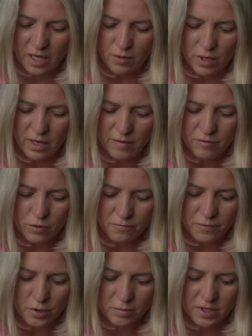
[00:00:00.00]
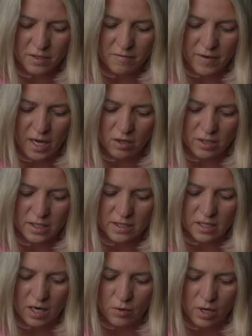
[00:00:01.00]
and we have confirmed that it violates
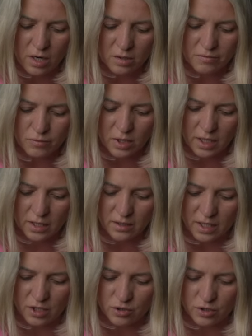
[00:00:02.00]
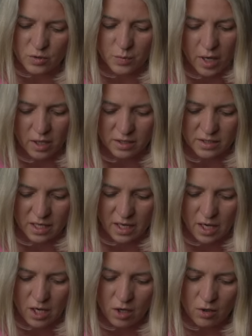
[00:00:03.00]
our harmful and dangerous policy.
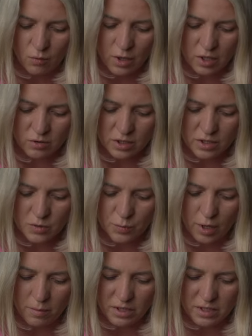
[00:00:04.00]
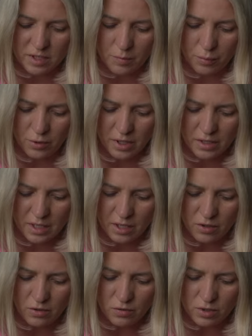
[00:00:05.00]
We know this is probably disappointing
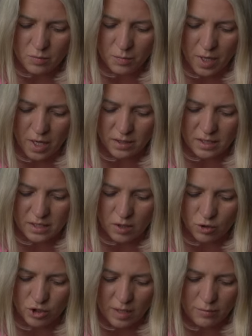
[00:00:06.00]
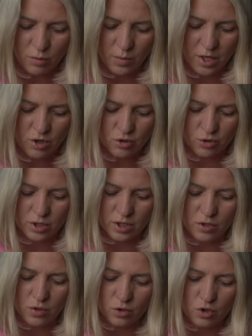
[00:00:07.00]
news, but it's our job to make sure
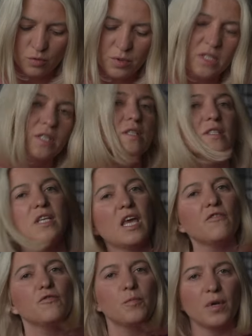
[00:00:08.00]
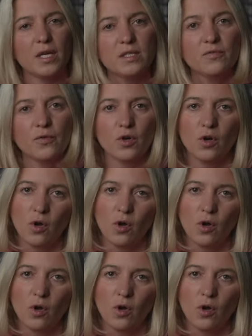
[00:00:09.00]
that YouTube is a safe place for